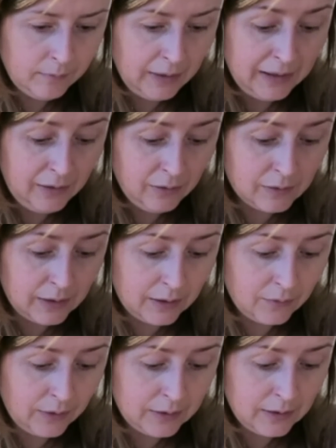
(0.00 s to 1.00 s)
It looks like
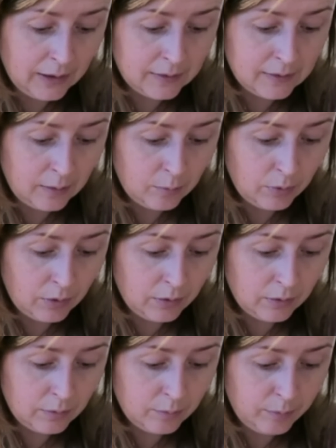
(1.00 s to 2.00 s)
a fantastic
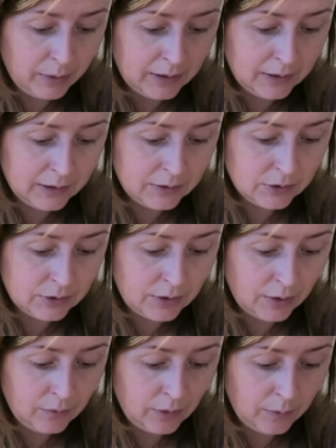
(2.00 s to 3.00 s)
book, but I just
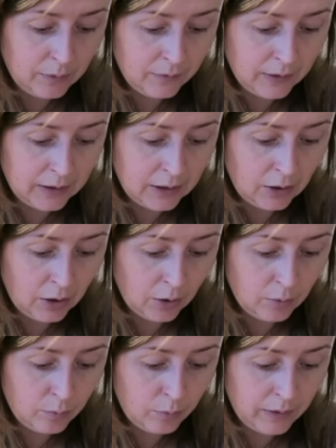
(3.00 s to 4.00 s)
don't know if I can
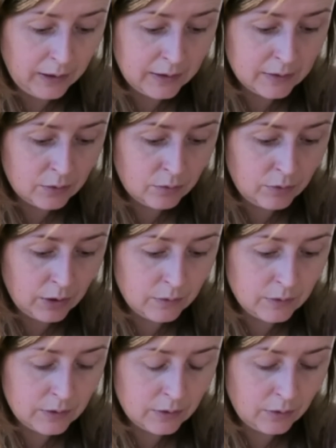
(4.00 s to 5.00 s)
cope with it. It's called
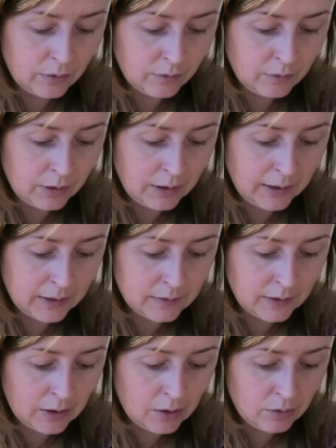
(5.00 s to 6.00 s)
Notes on an
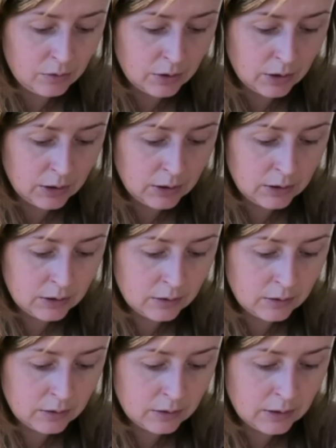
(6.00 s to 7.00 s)
Execution,
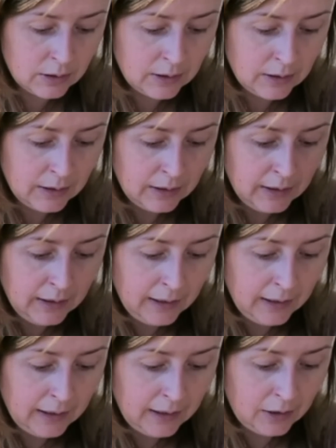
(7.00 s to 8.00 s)

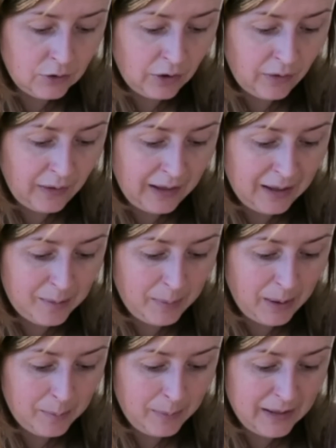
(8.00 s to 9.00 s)
and I just think it
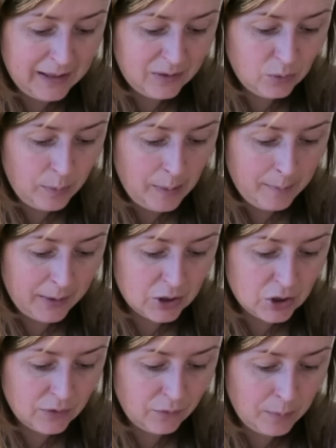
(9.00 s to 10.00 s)
might be a little bit
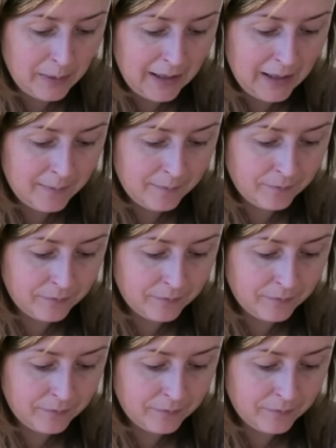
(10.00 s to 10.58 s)
much for me.